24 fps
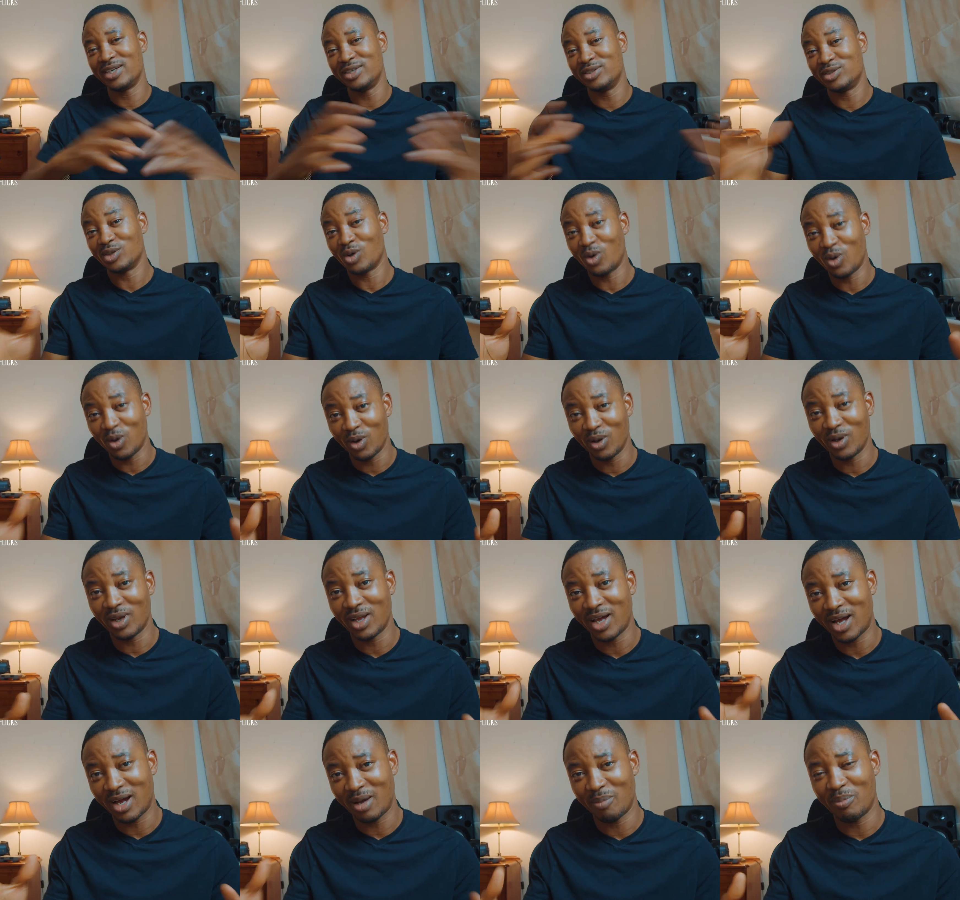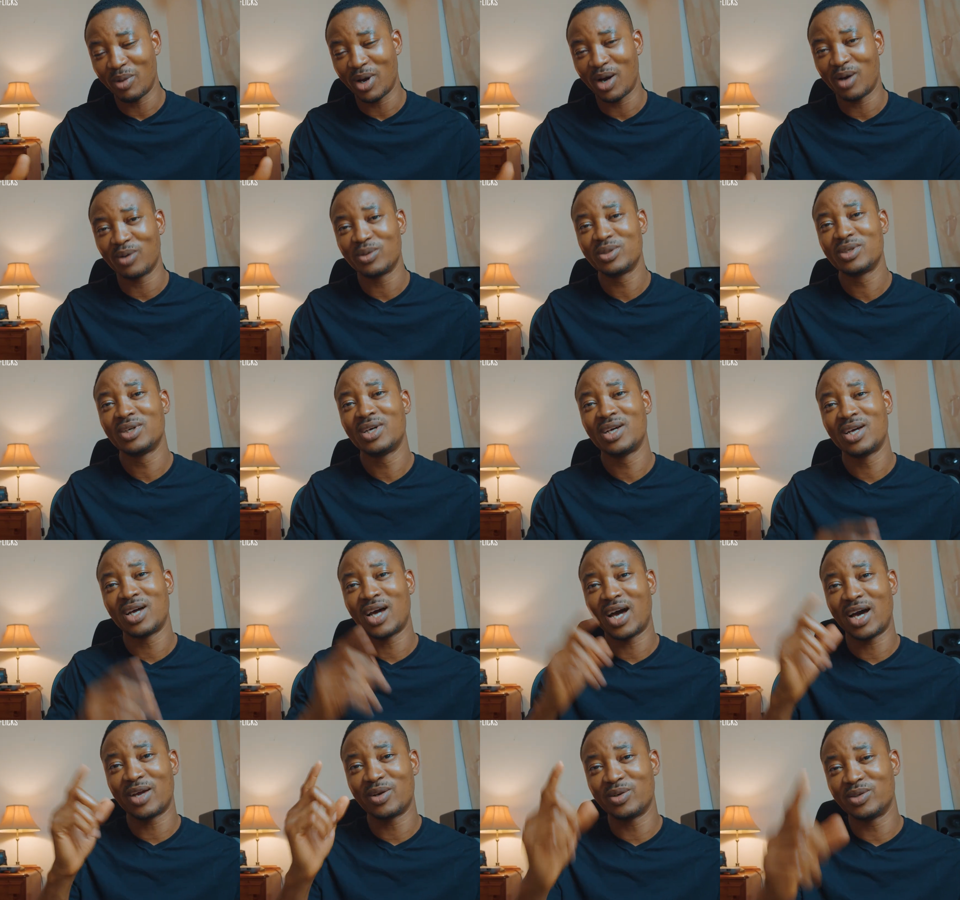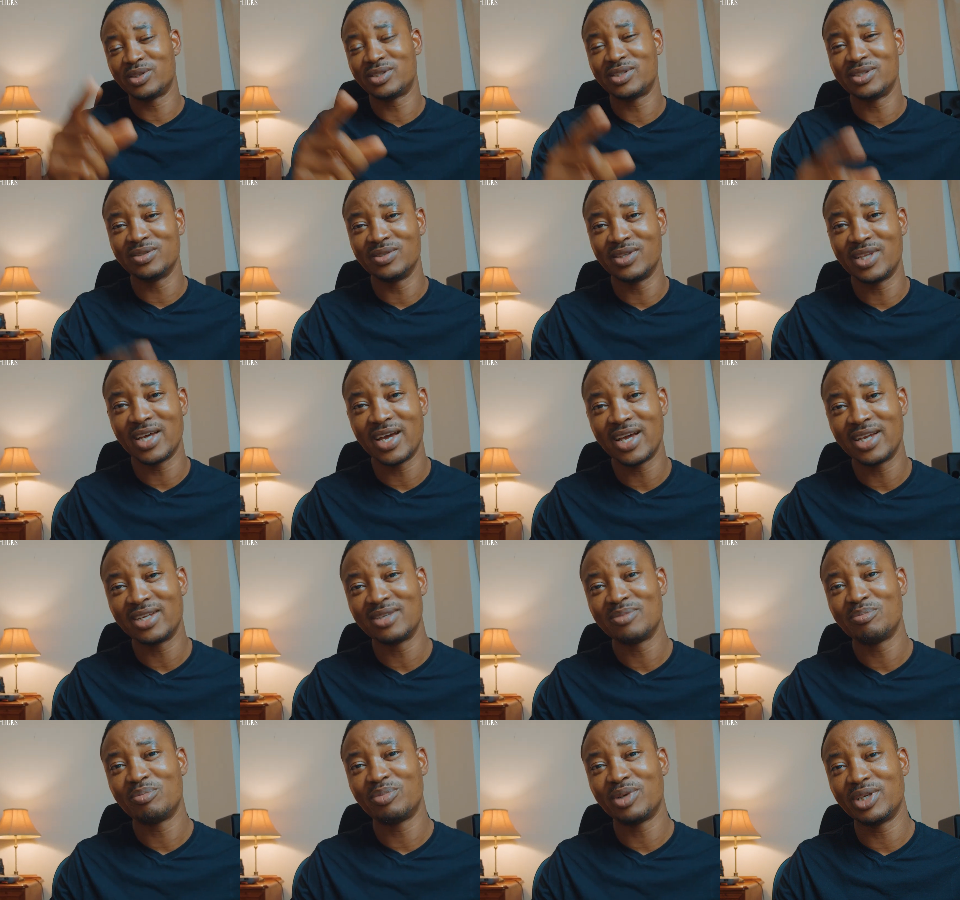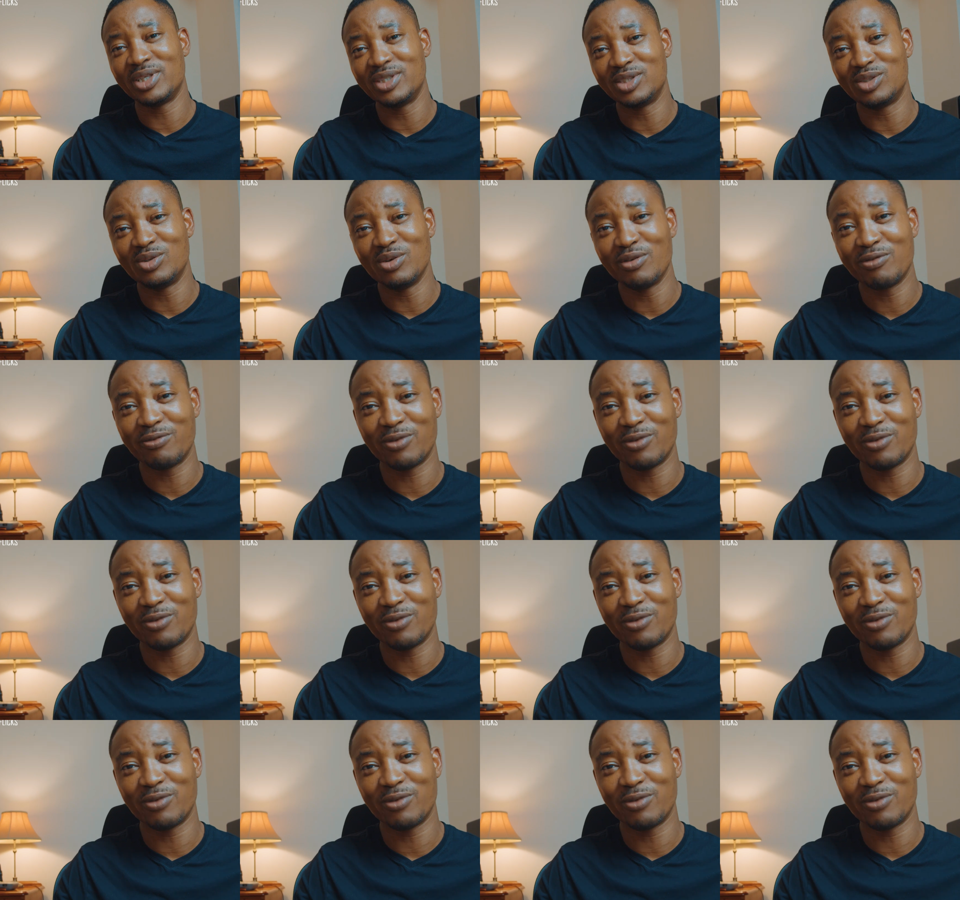is all about. And until then, please don't